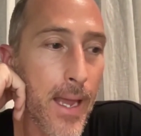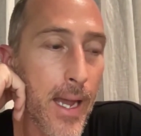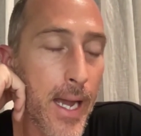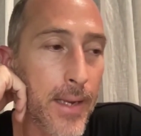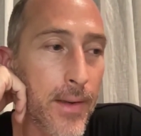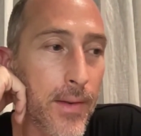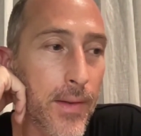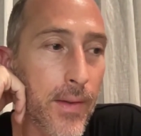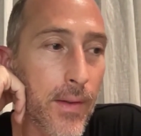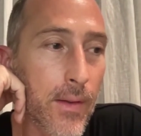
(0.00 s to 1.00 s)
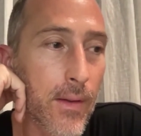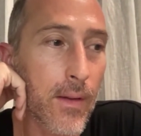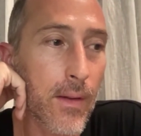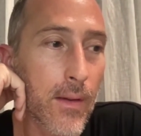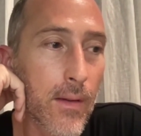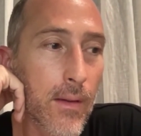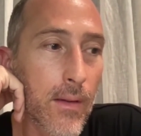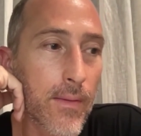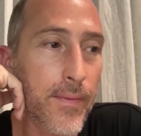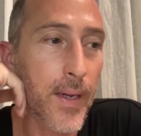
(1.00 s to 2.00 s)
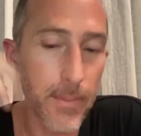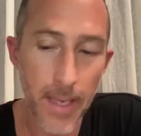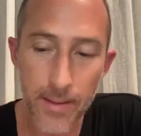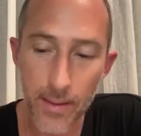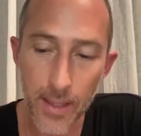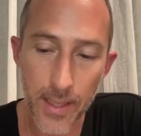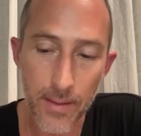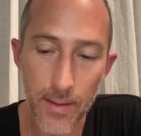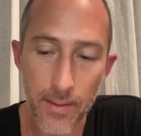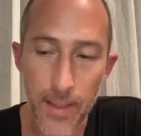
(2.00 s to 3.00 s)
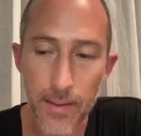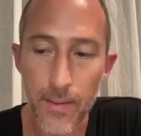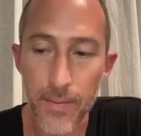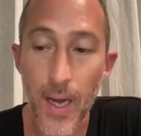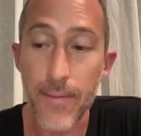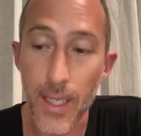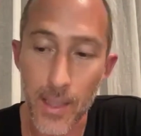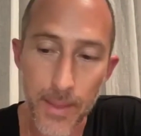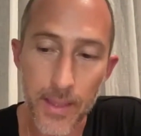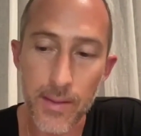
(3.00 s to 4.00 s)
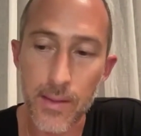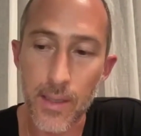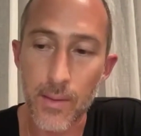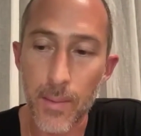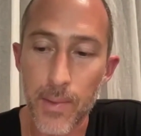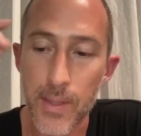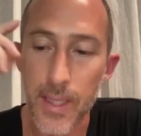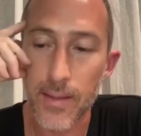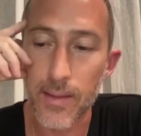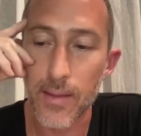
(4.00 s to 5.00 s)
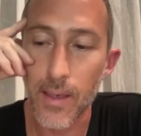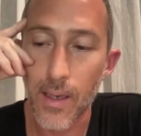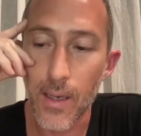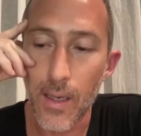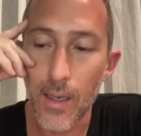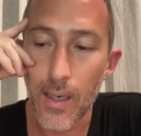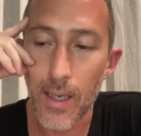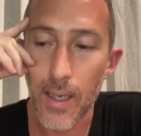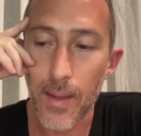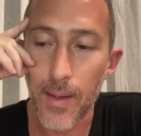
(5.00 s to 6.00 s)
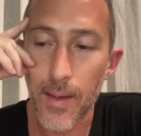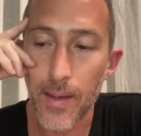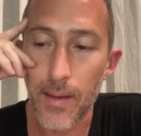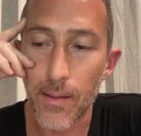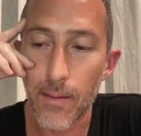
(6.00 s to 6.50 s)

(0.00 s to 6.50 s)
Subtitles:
And fundamentally, the five elements are represented uh,